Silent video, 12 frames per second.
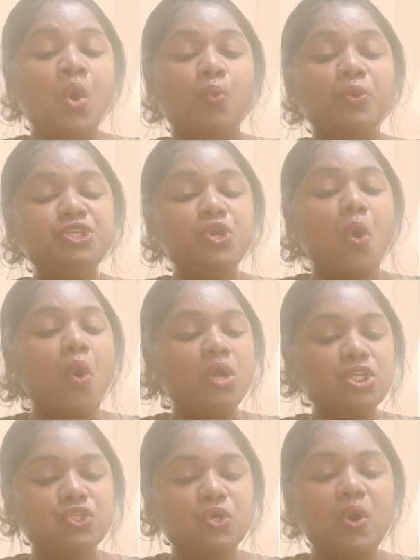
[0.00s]
which
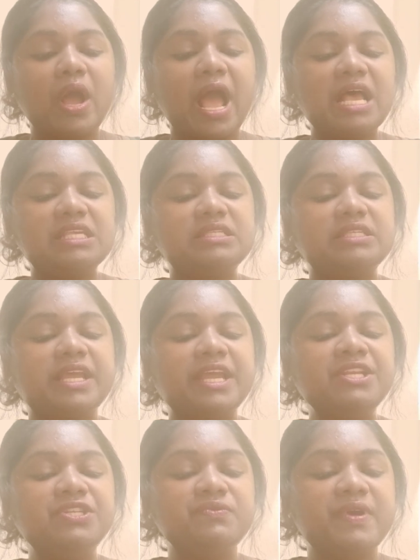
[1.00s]
also has
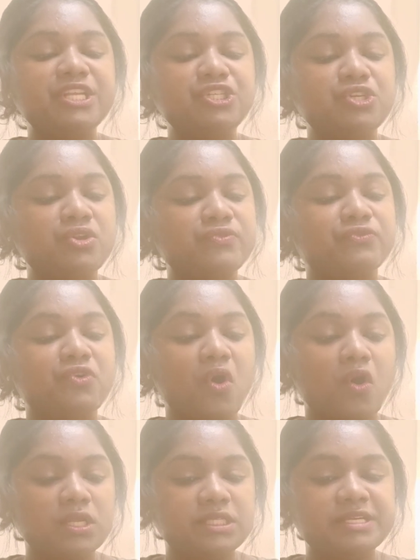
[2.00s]
intervention of
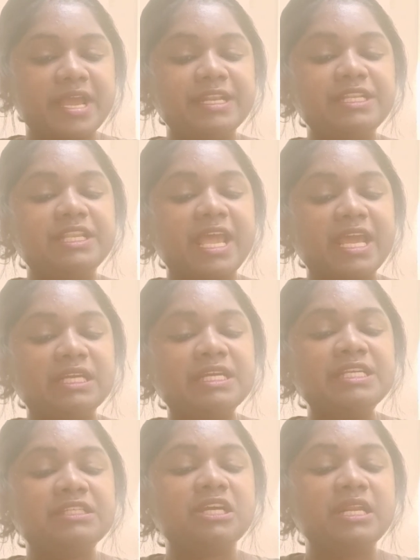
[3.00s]
gods, and there
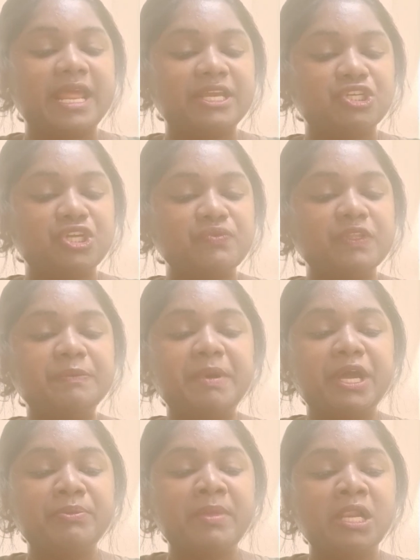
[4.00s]
is connection with
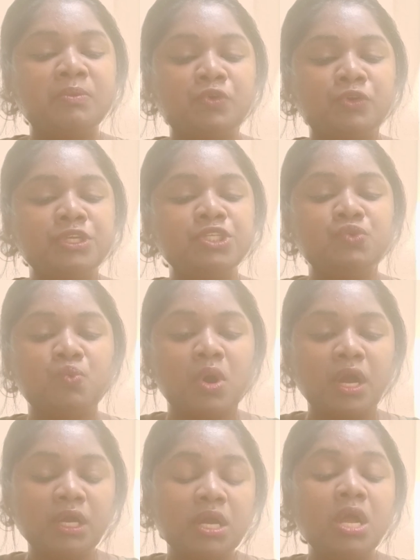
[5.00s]
Perumal Murugan's
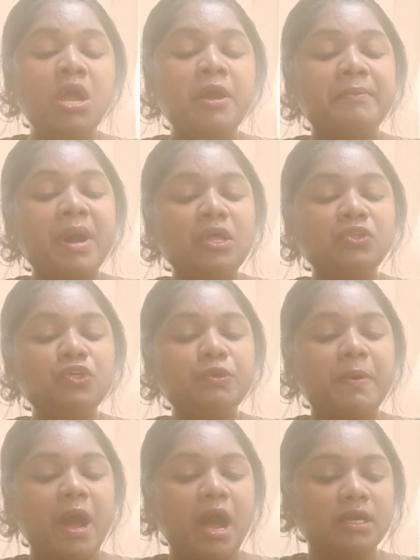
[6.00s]
work,
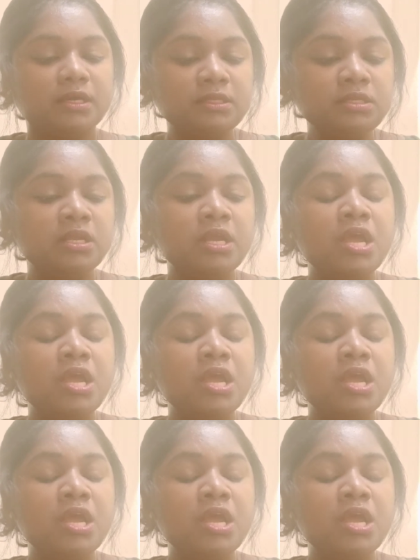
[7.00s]
Madhur Bhagan.